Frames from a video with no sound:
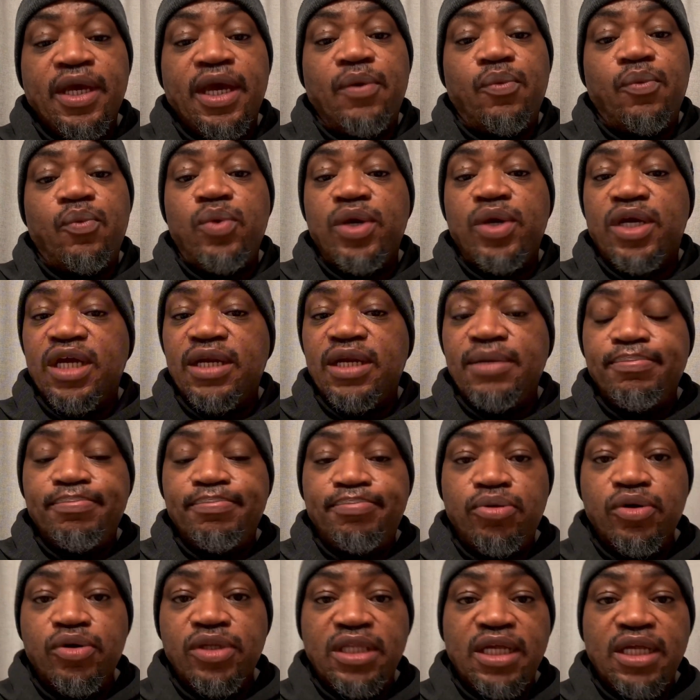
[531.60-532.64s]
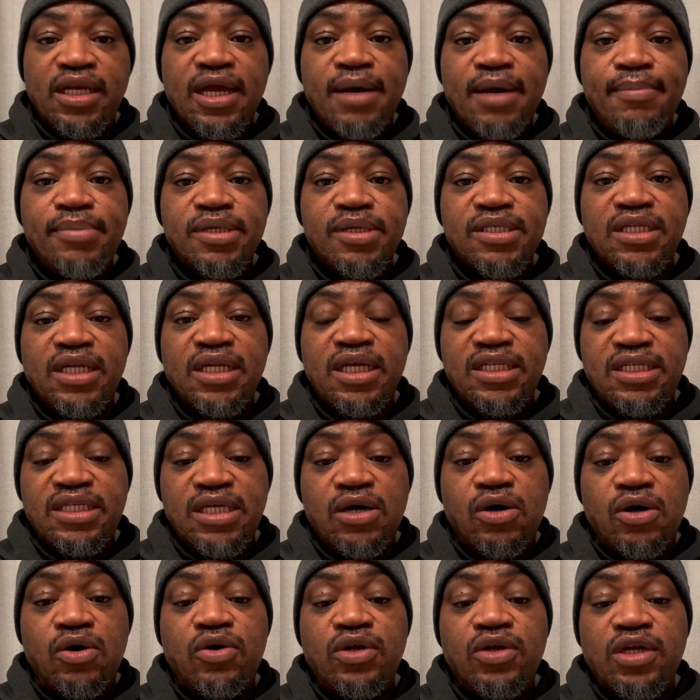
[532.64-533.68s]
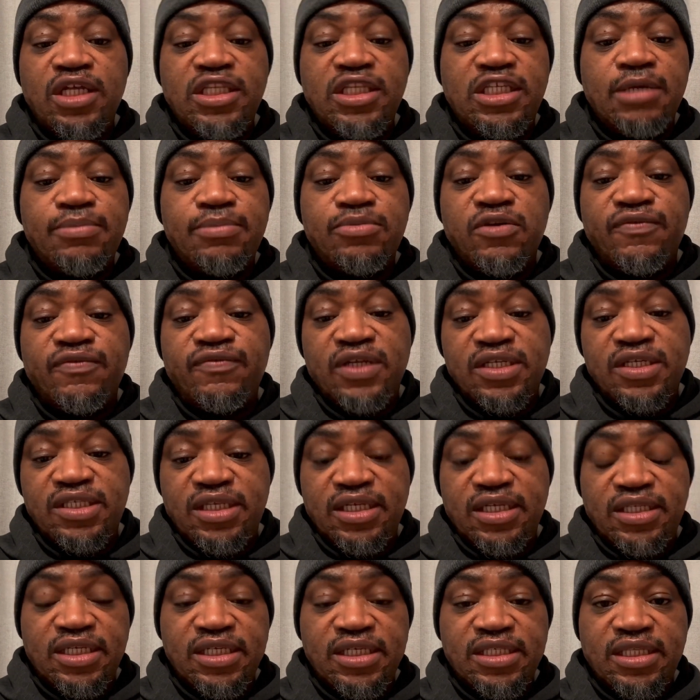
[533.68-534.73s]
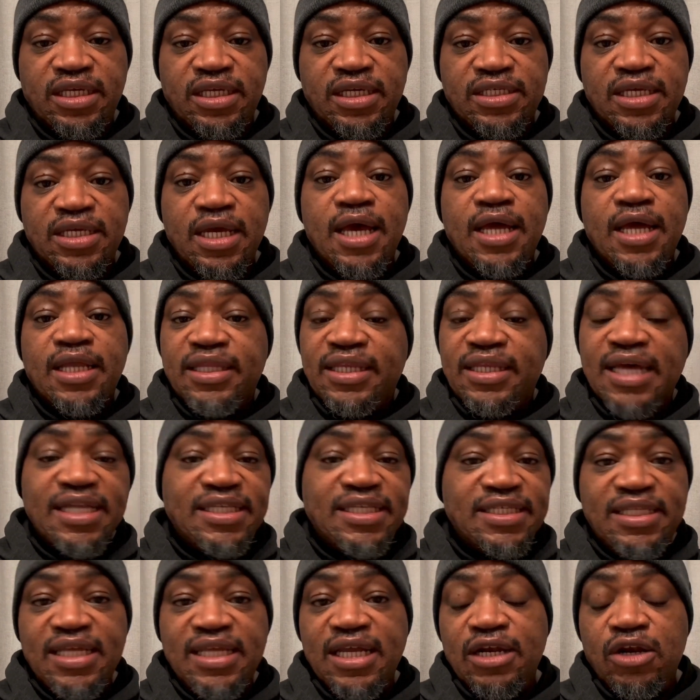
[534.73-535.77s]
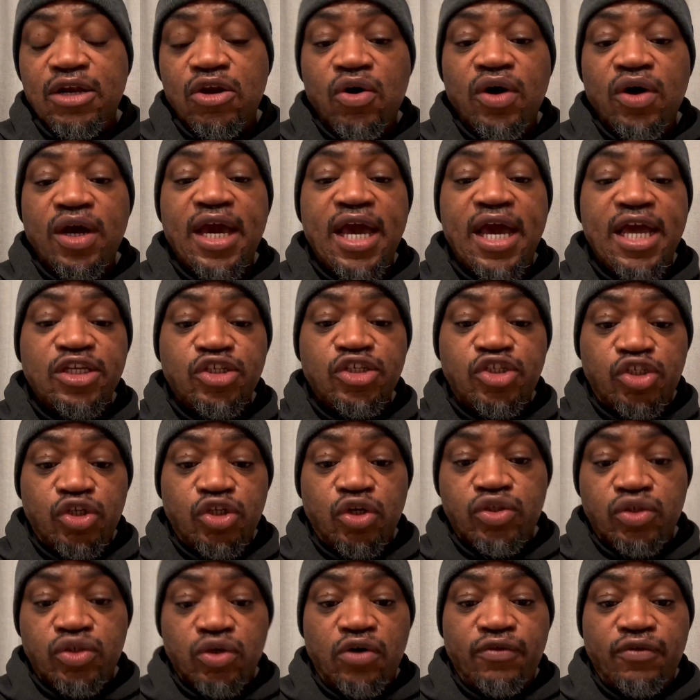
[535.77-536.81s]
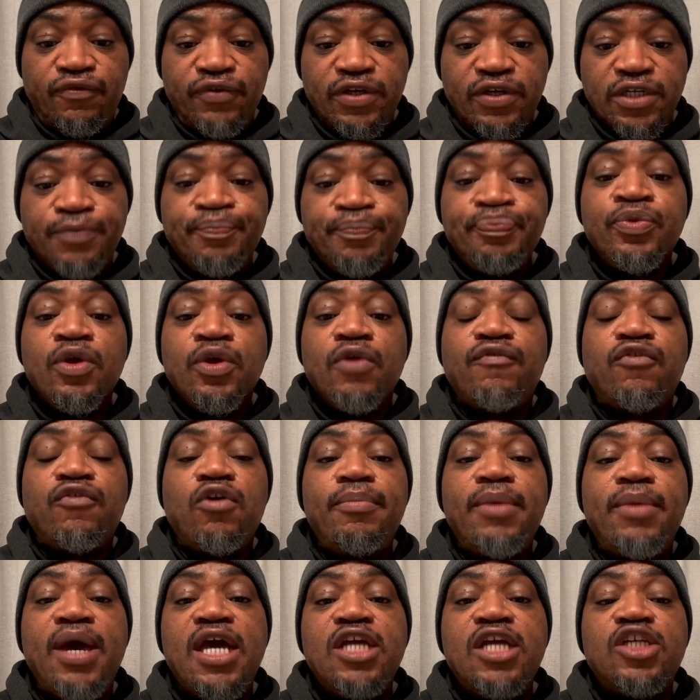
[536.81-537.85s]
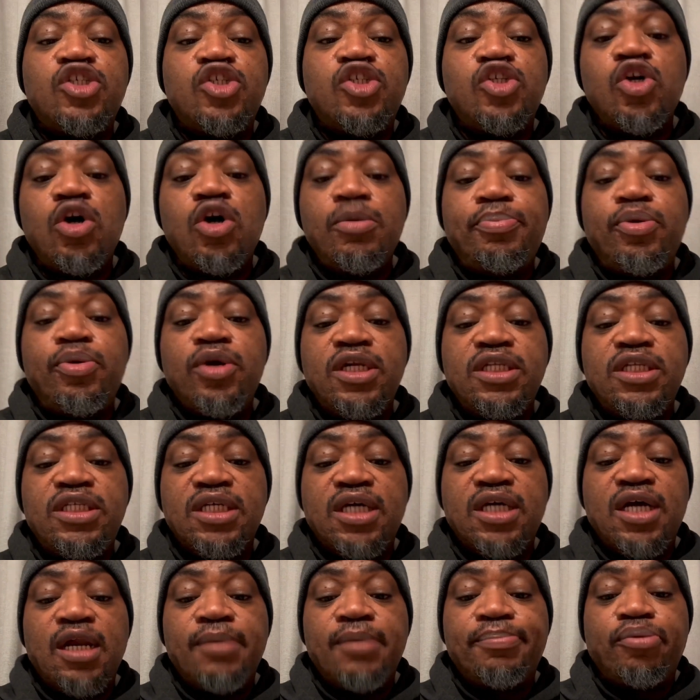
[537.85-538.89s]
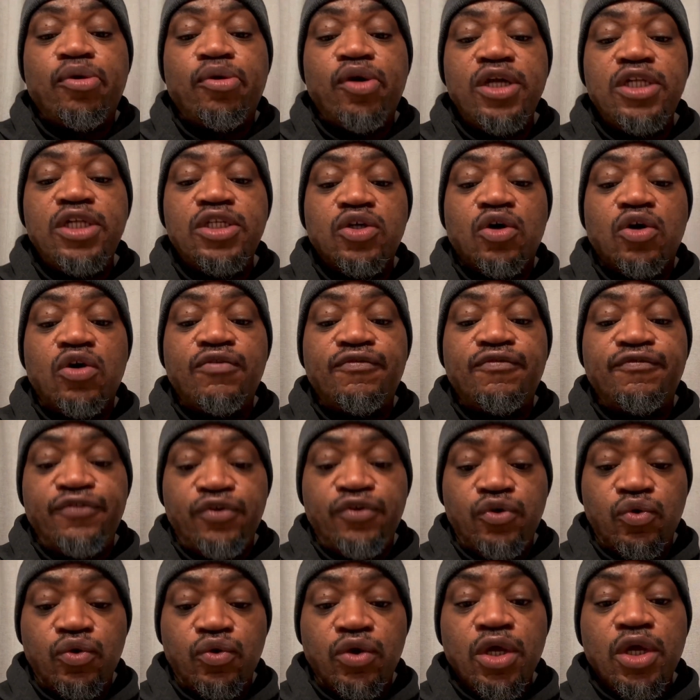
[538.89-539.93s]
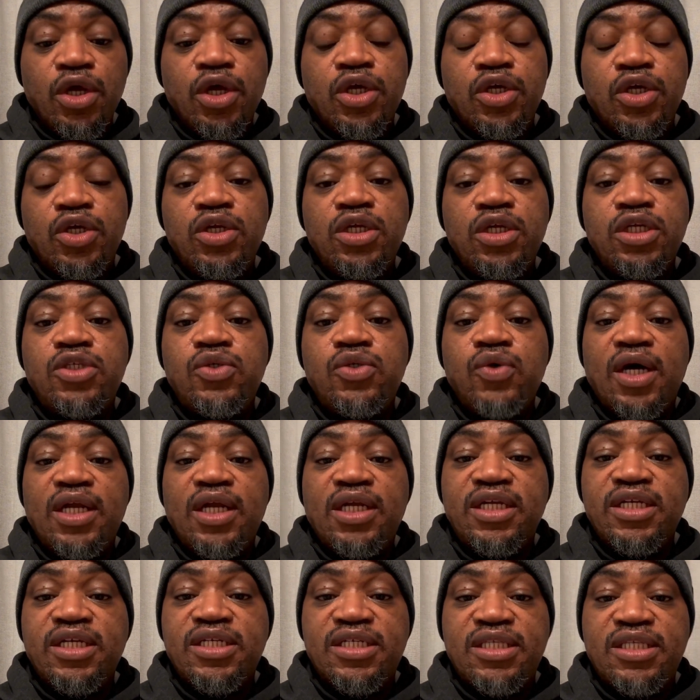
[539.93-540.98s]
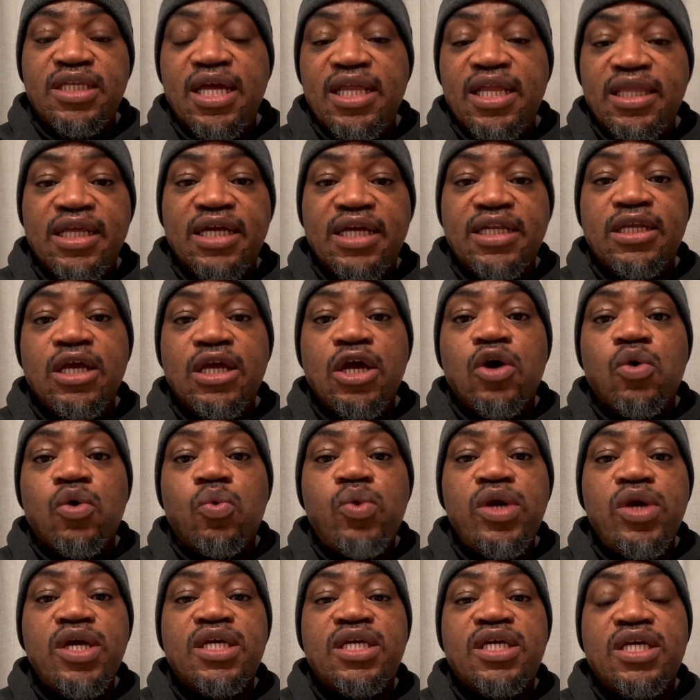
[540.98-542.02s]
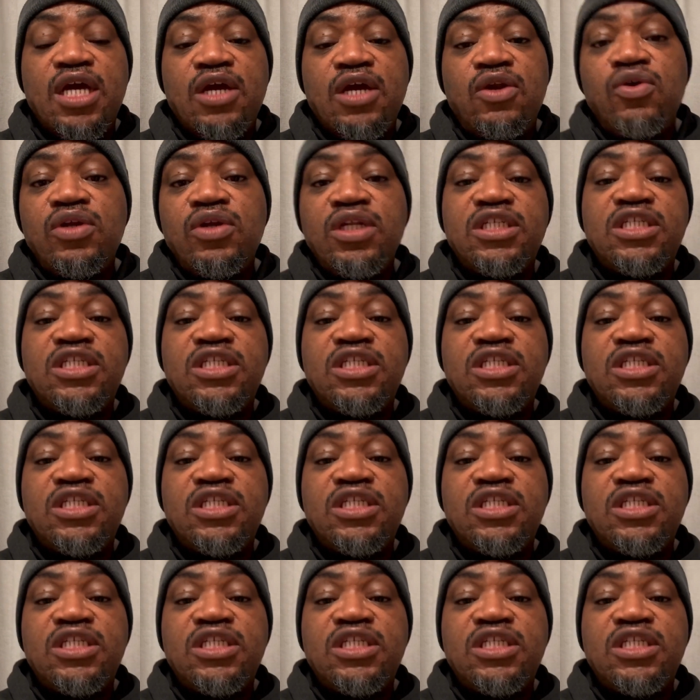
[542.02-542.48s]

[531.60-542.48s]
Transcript: We can put the numbers later on in terms of the statistics. That's the long and short of it. From a geopolitical point of view, you need to understand that we cannot